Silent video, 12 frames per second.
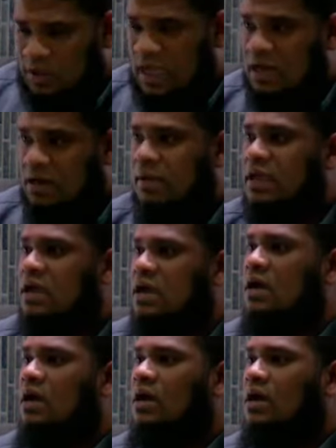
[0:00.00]
we can make
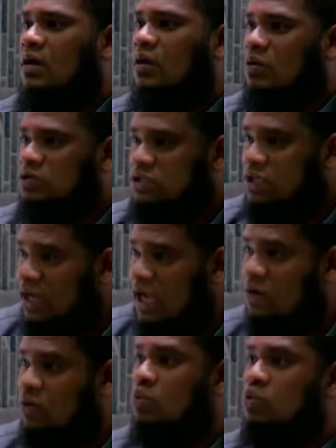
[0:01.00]

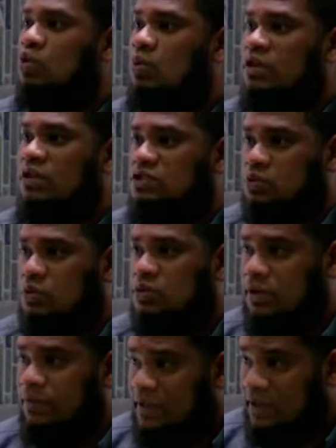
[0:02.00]
ghusl and wudu with this
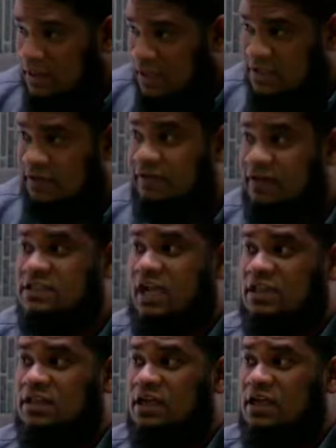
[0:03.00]
water. It's the
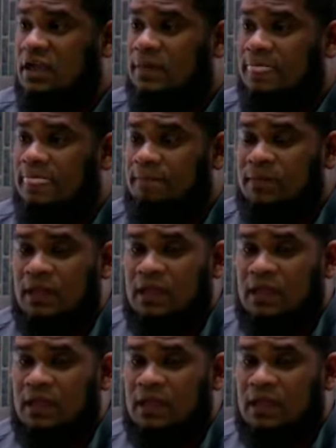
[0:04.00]
first category.